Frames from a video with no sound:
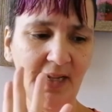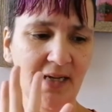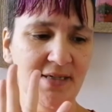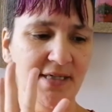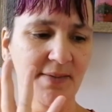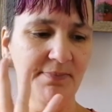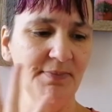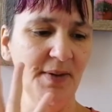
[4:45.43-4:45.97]

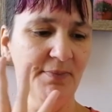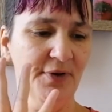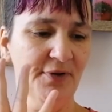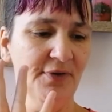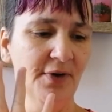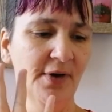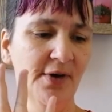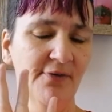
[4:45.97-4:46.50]
Tip
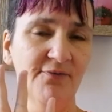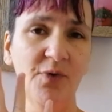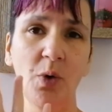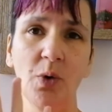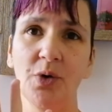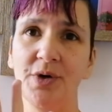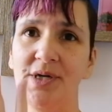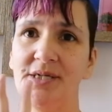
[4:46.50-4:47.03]
number
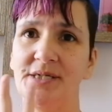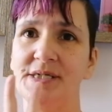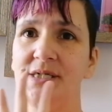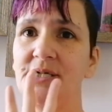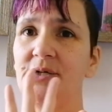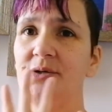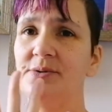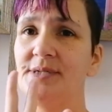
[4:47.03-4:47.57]
4 is to
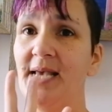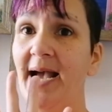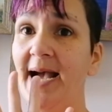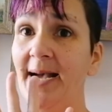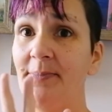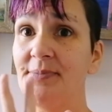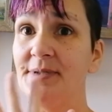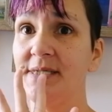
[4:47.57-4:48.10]
use
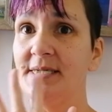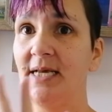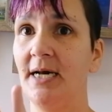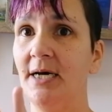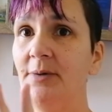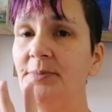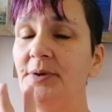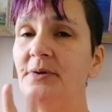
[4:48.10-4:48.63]
apps to
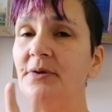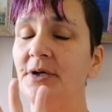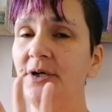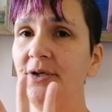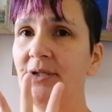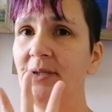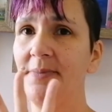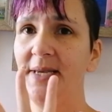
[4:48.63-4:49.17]
help you
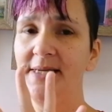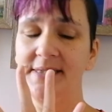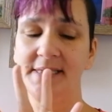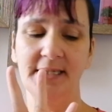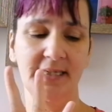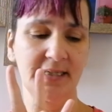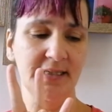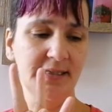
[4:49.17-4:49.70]
learn the
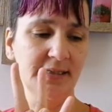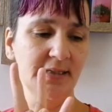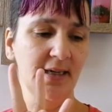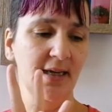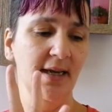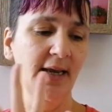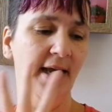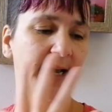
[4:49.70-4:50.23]
basics.
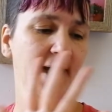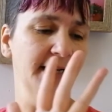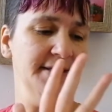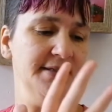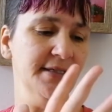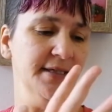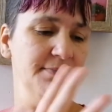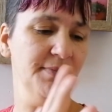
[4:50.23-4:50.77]
And
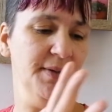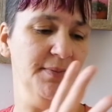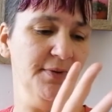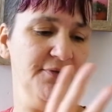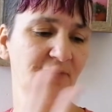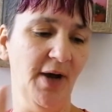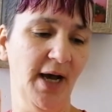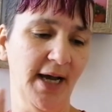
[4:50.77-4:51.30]
tip number
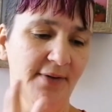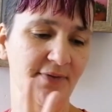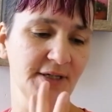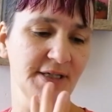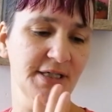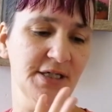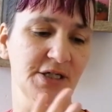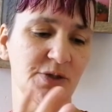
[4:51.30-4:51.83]
5
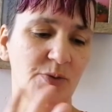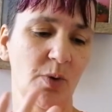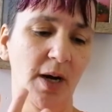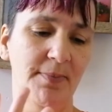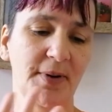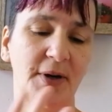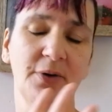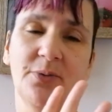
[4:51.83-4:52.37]
is to
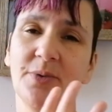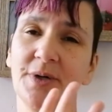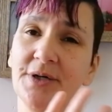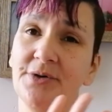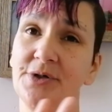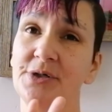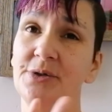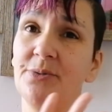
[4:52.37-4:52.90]
swap out 1
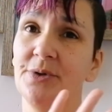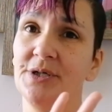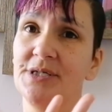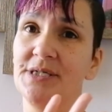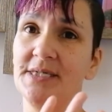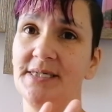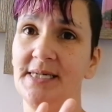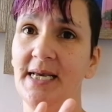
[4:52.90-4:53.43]
or 2
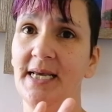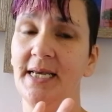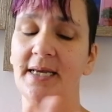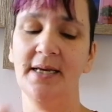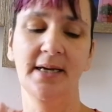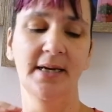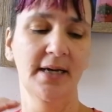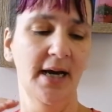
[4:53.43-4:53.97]
words a
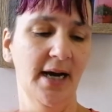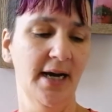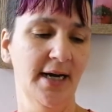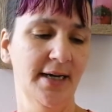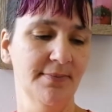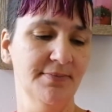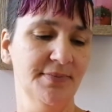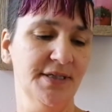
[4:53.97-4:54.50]
day
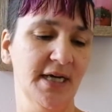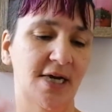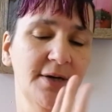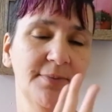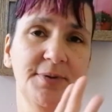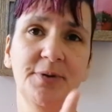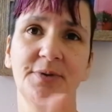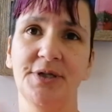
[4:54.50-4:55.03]
to
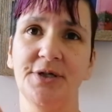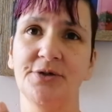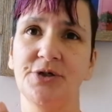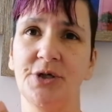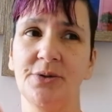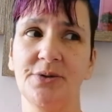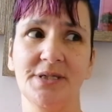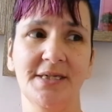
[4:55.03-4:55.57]
help you with your
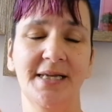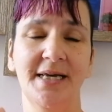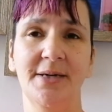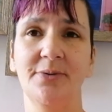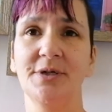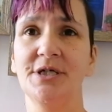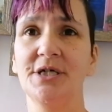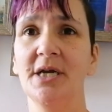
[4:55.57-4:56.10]
chosen
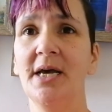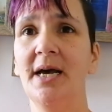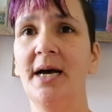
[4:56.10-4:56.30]
language.